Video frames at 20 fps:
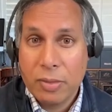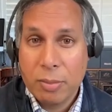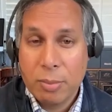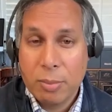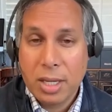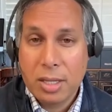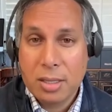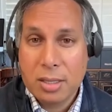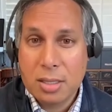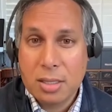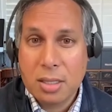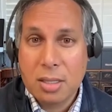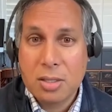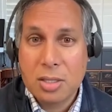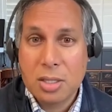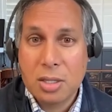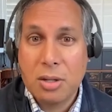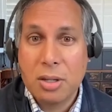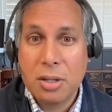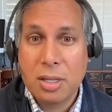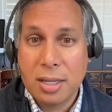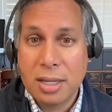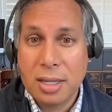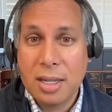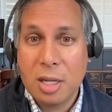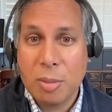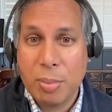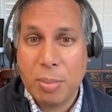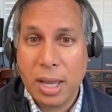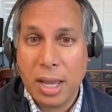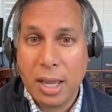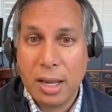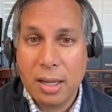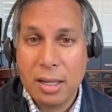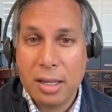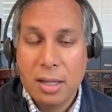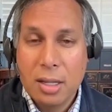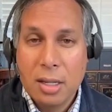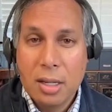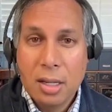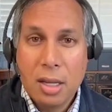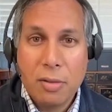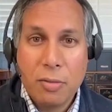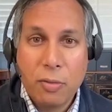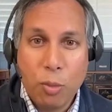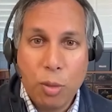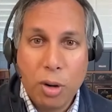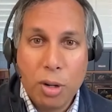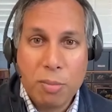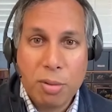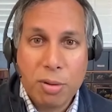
because it's considered a kickback if one